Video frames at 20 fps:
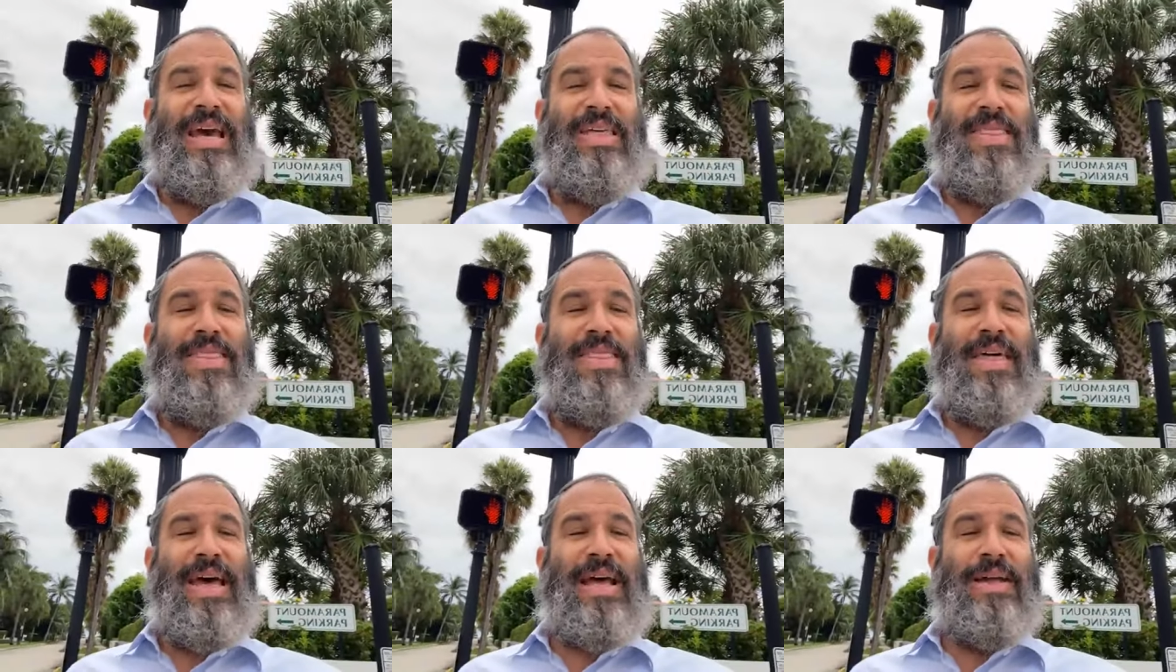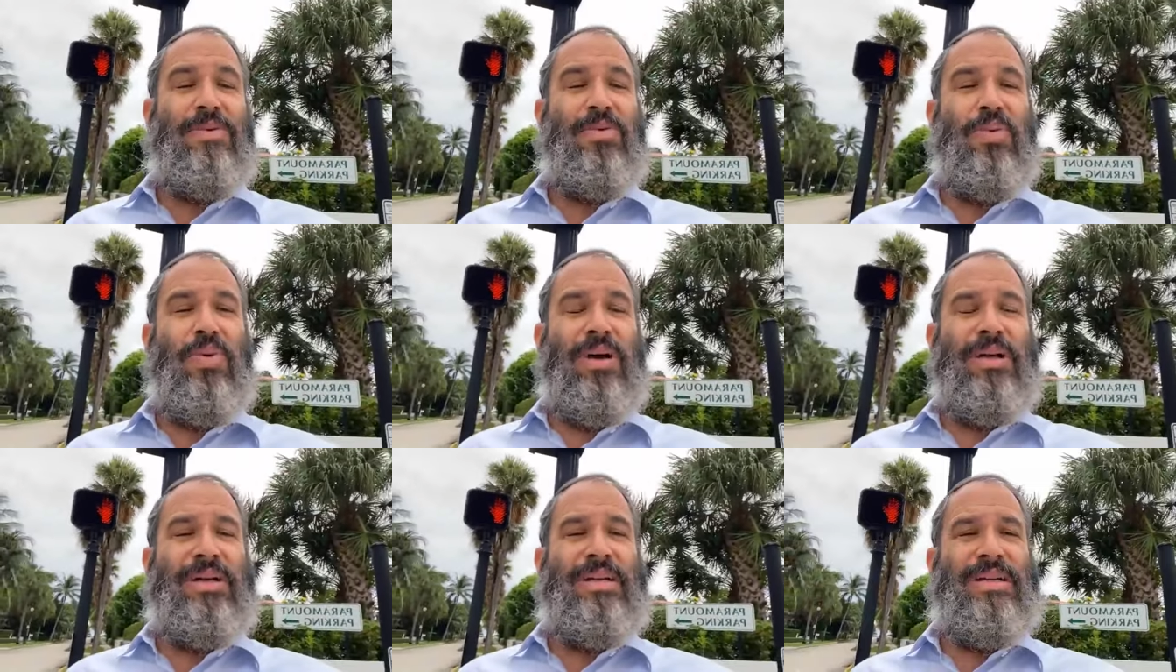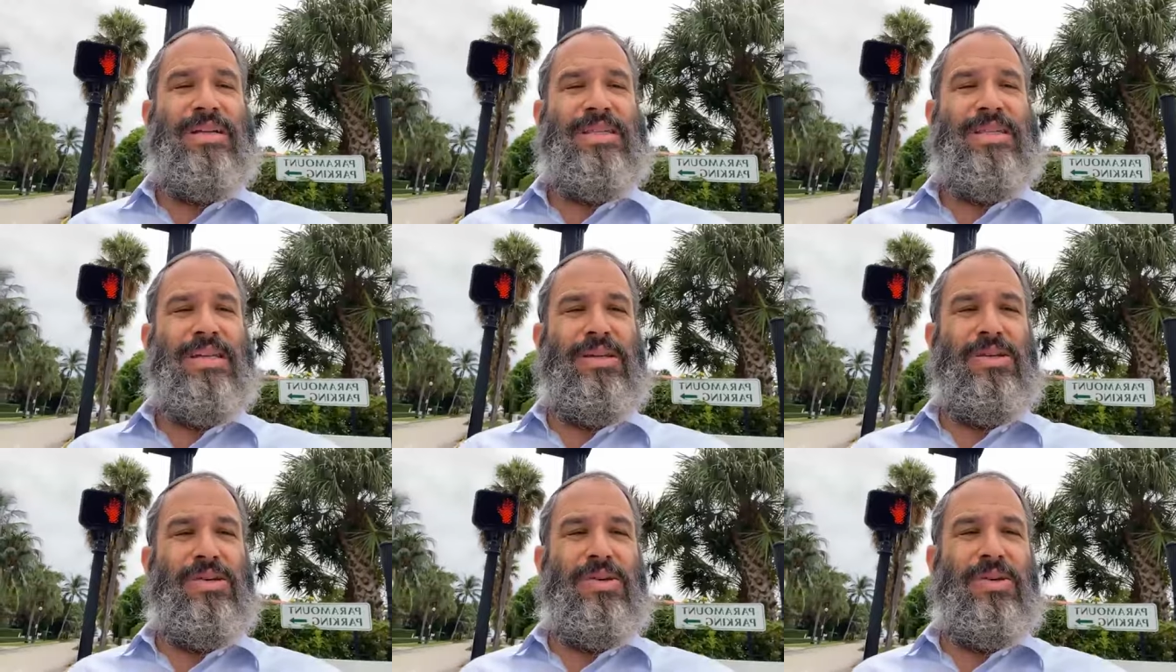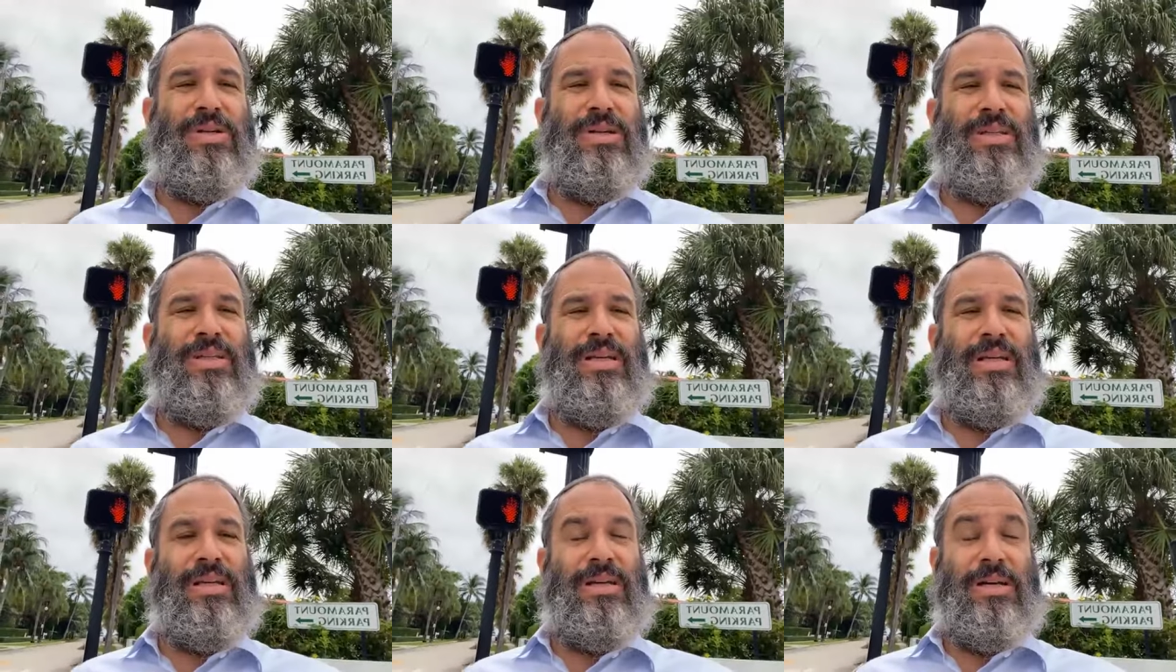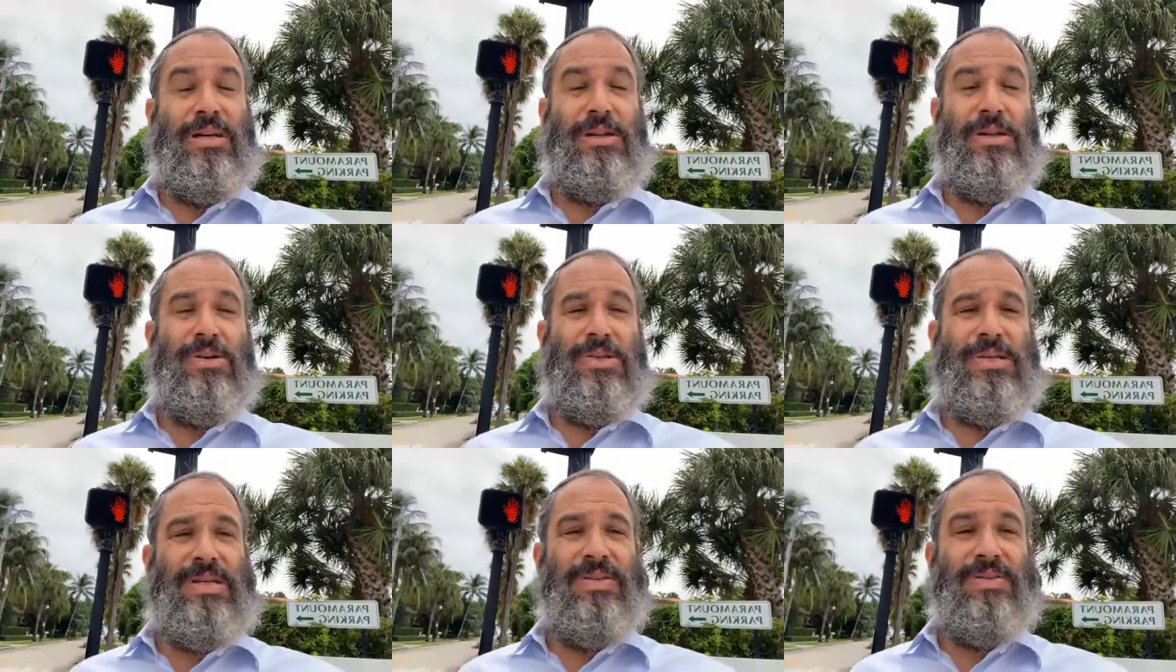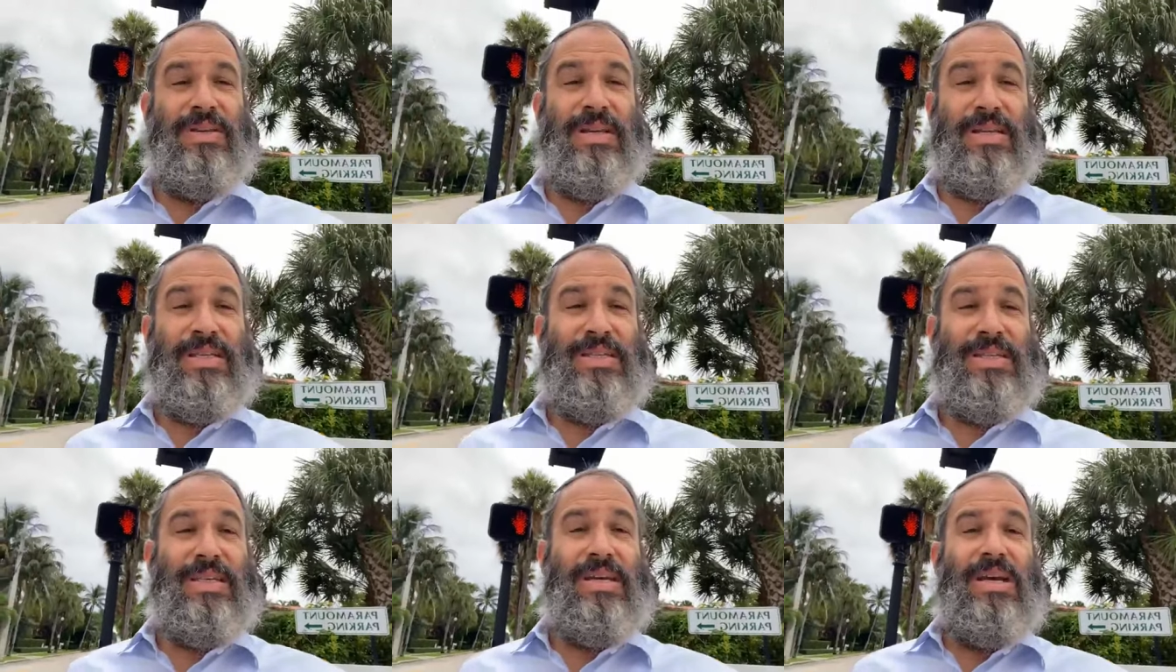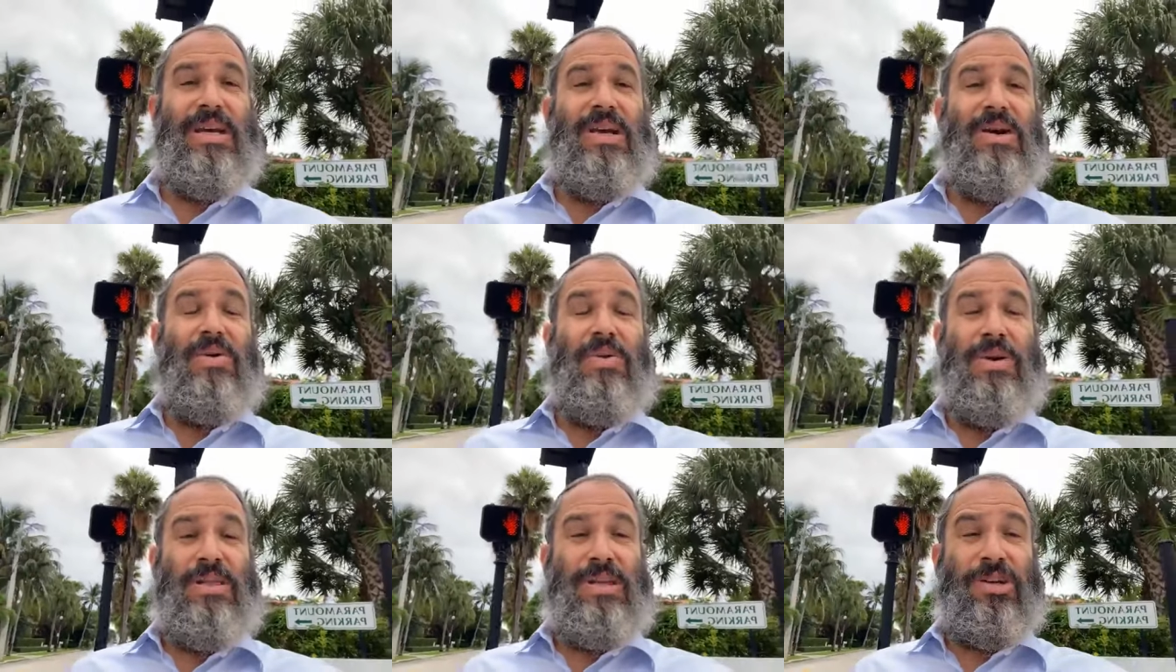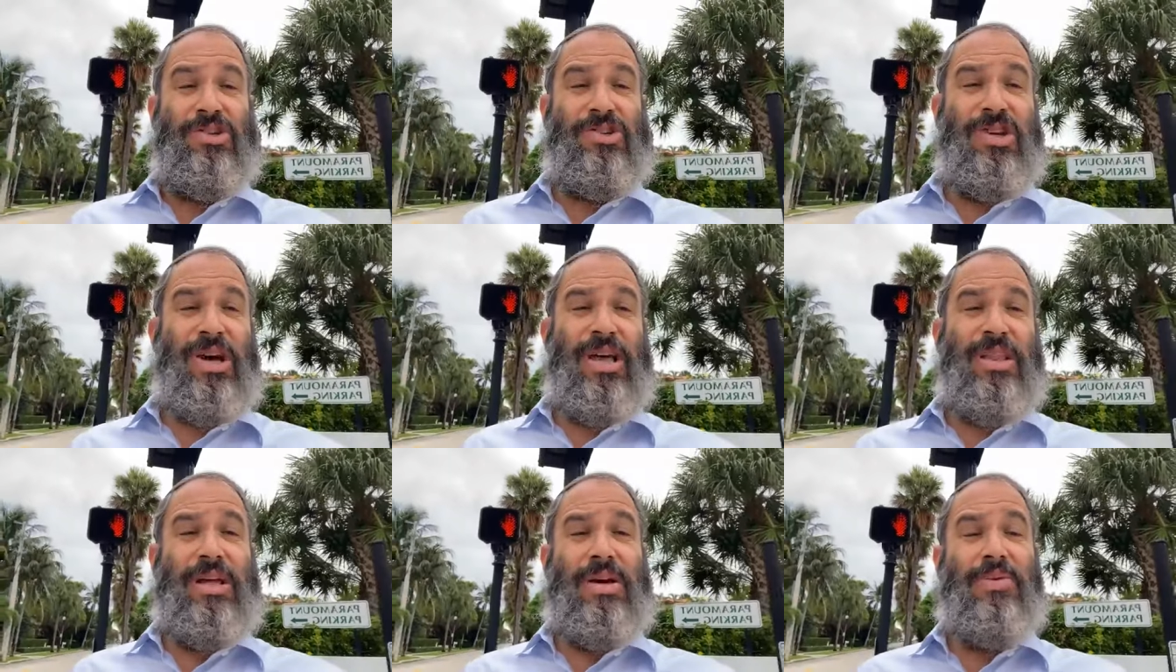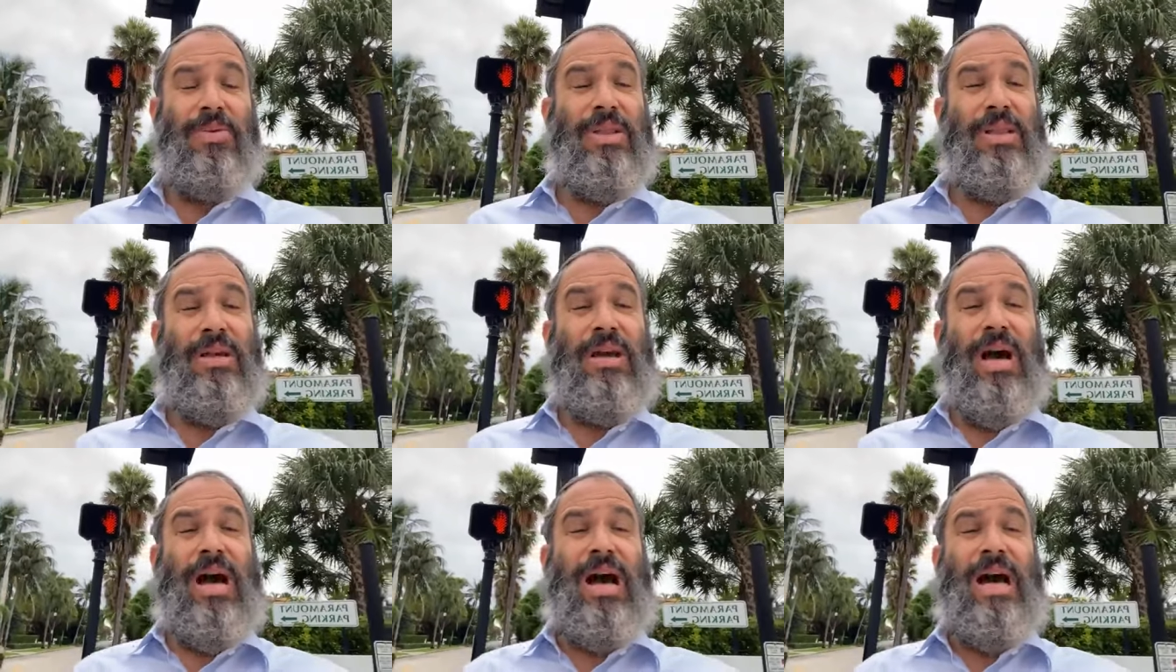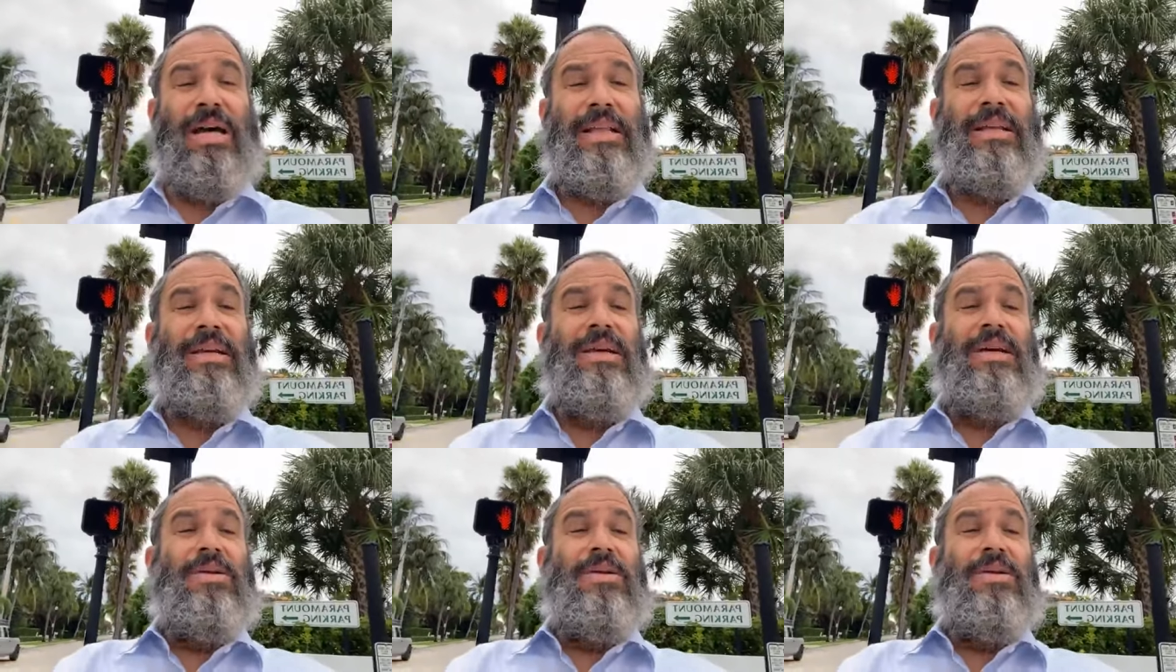And that oneness and unity and inclusiveness with each other and with God